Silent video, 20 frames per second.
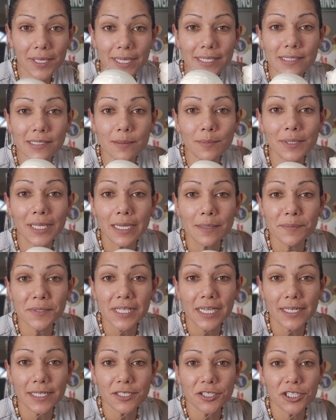Get some
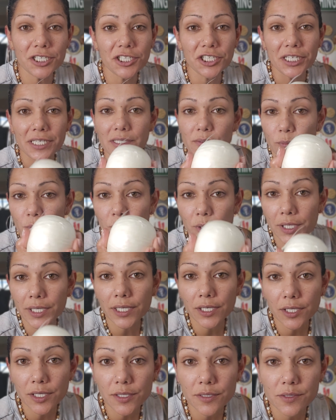lopsided chiches. We're only
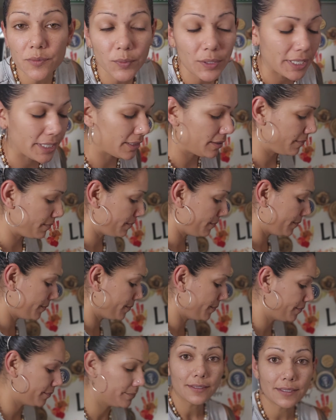going to use one.
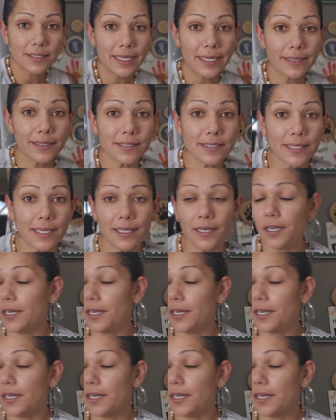Take the skin